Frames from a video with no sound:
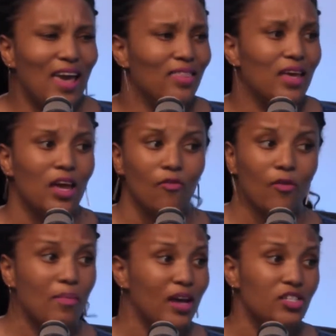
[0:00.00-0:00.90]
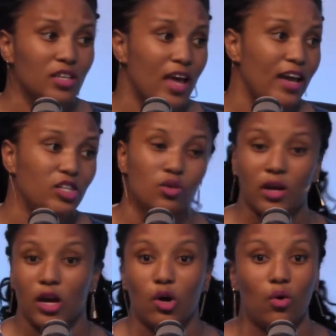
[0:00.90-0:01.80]
In the information age, you
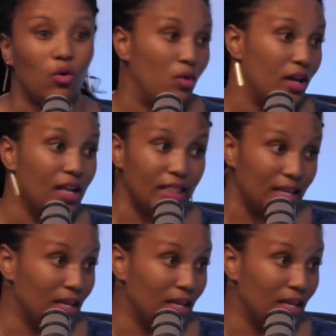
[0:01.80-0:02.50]
can Google anything.